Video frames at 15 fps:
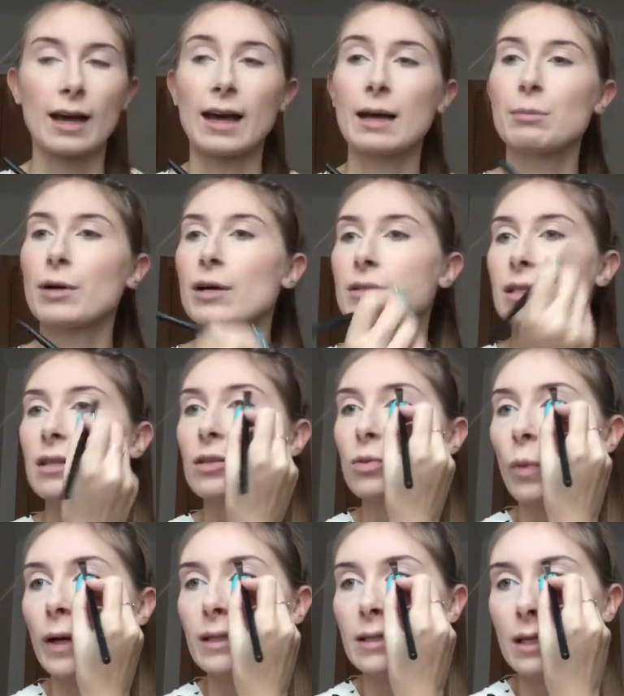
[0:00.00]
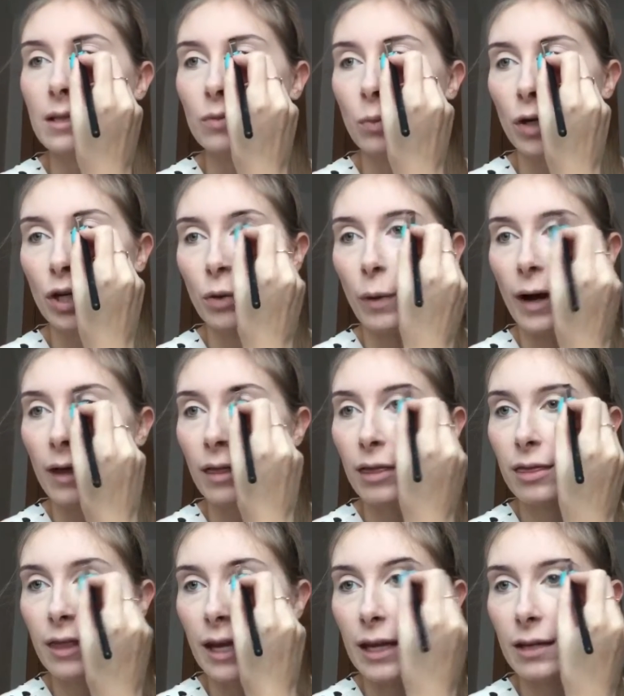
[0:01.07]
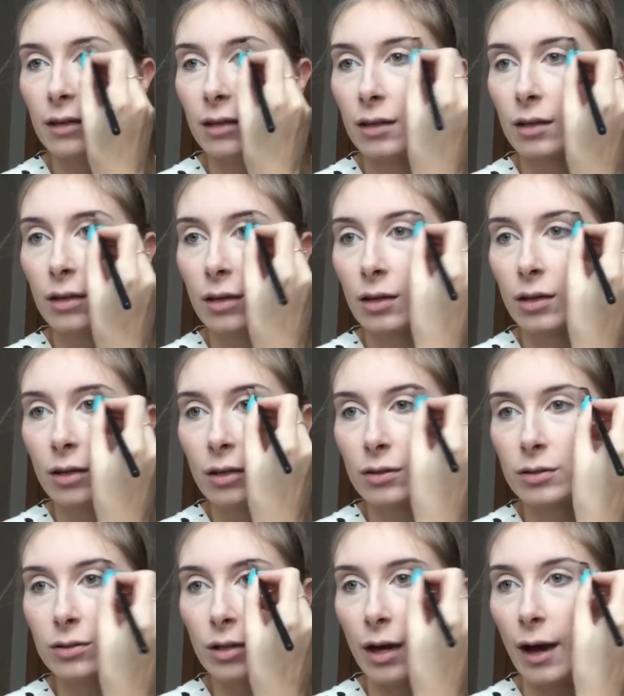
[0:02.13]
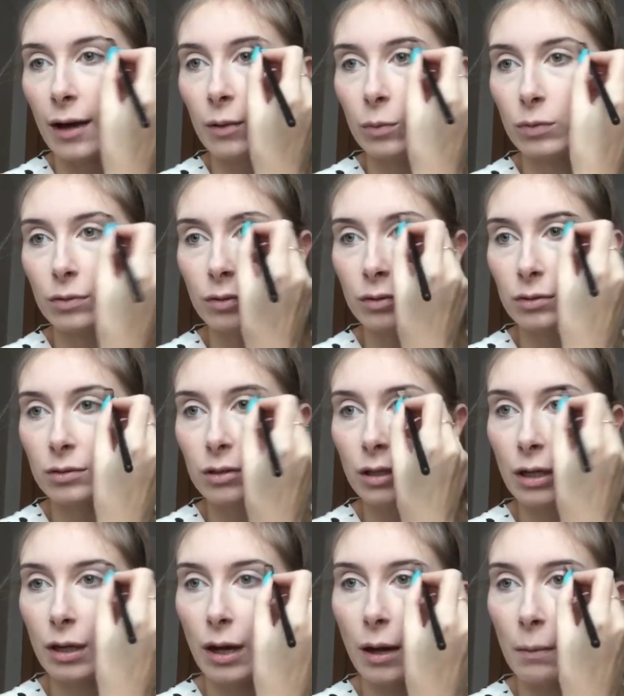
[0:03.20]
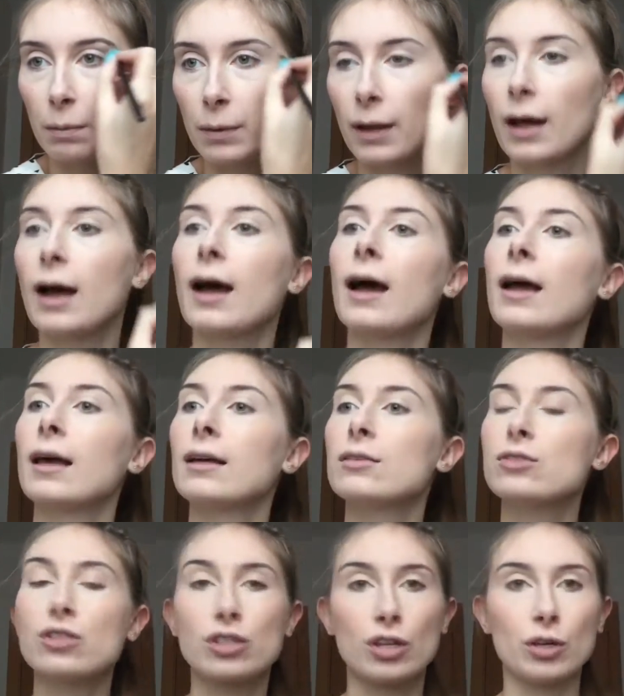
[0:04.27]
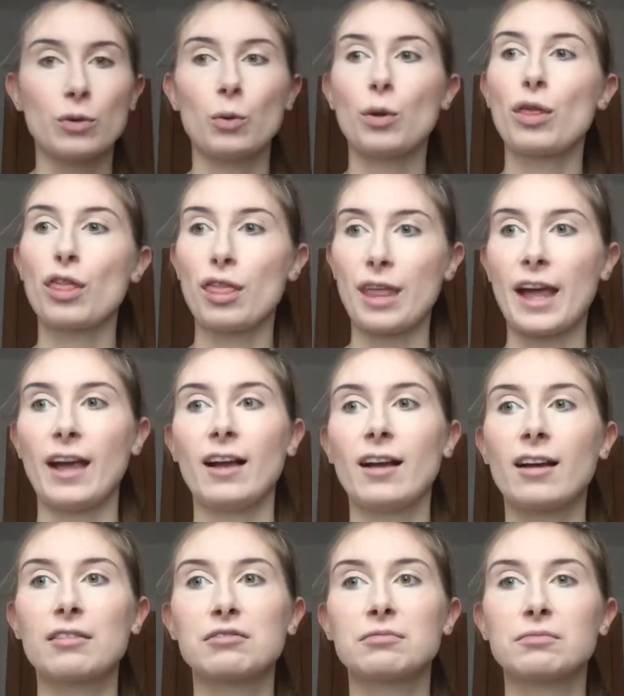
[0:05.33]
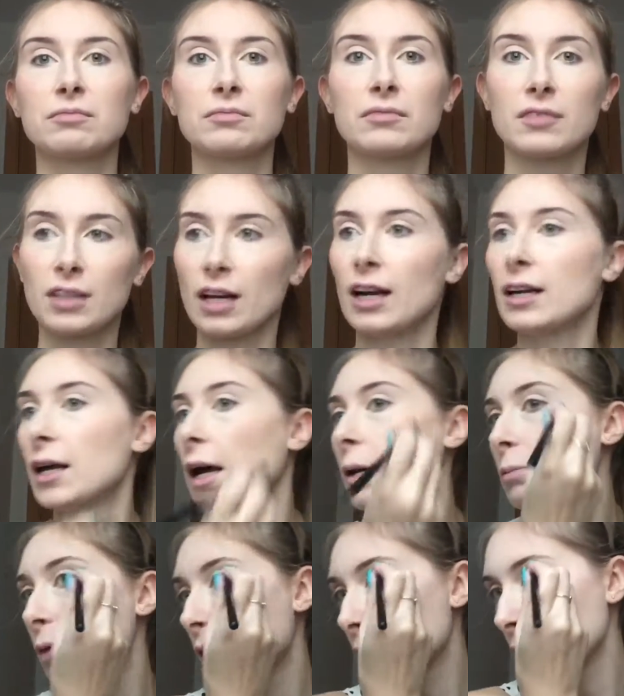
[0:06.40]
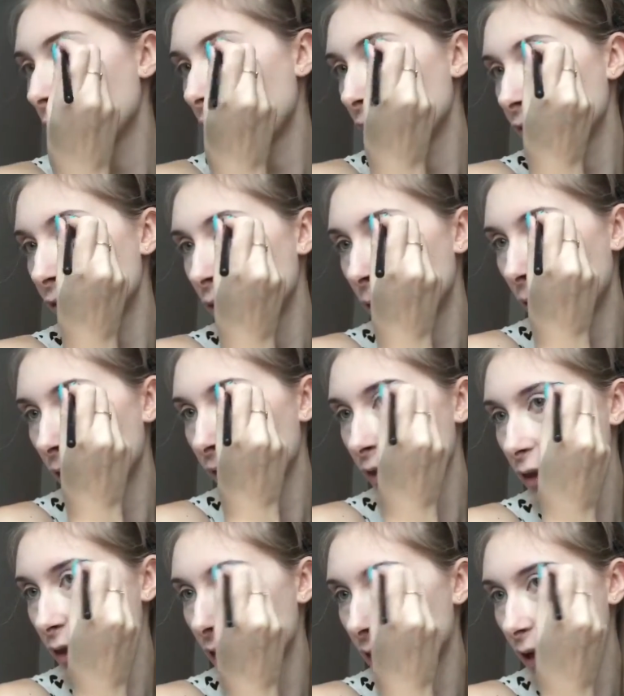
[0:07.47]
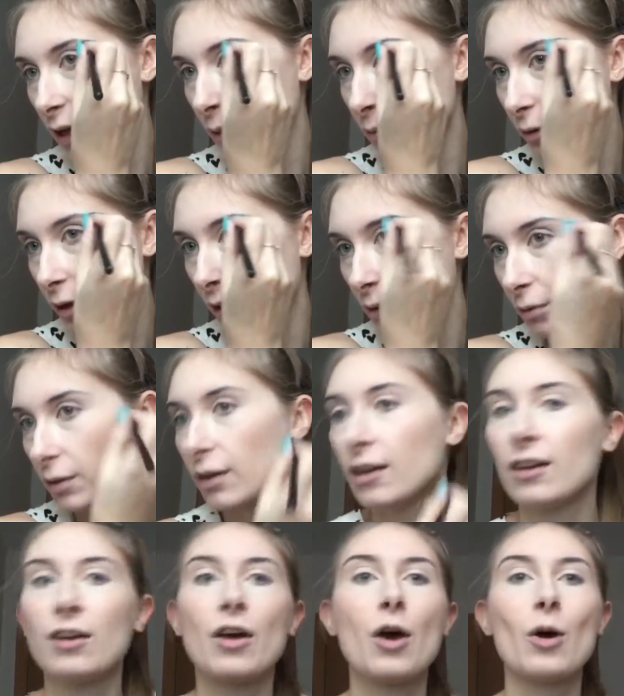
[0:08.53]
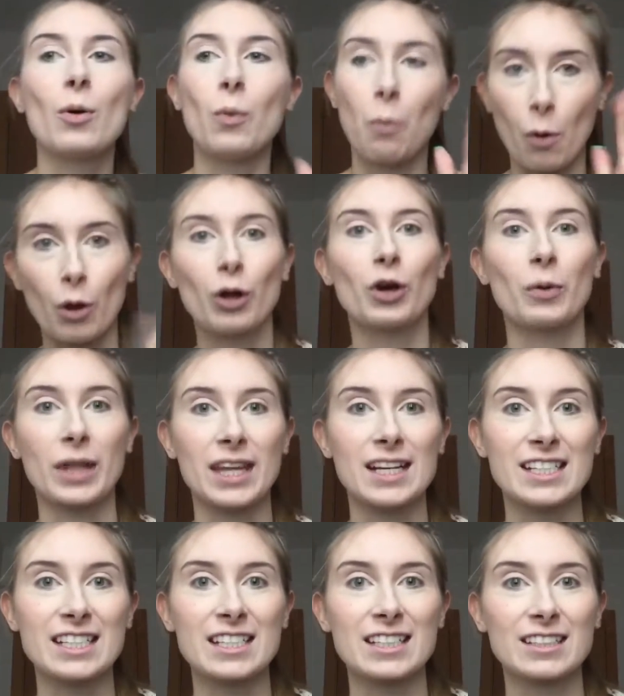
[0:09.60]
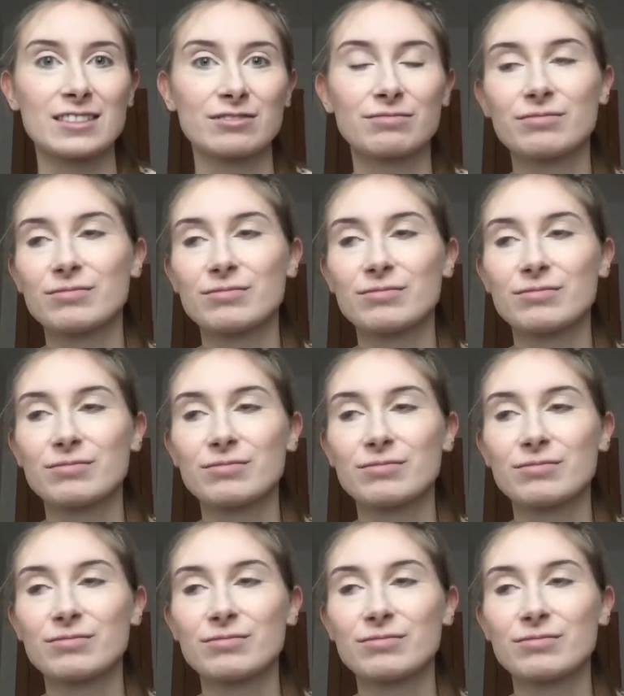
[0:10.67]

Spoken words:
Eyebrows in the 20s were quite thin, so I wouldn't apply too thick an eyebrow. If you have a thin eyebrow, work with it.